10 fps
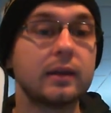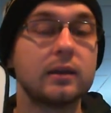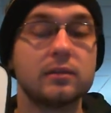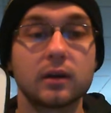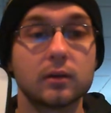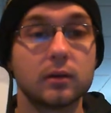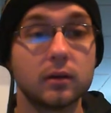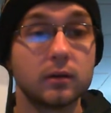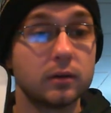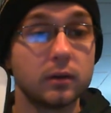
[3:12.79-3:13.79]
He's got
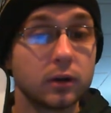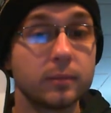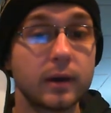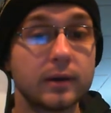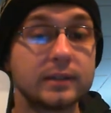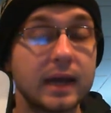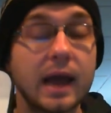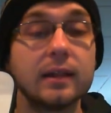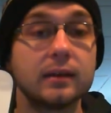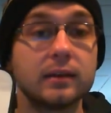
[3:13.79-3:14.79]
uh, a good amount of
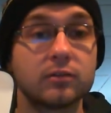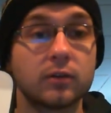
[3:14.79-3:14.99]
talent as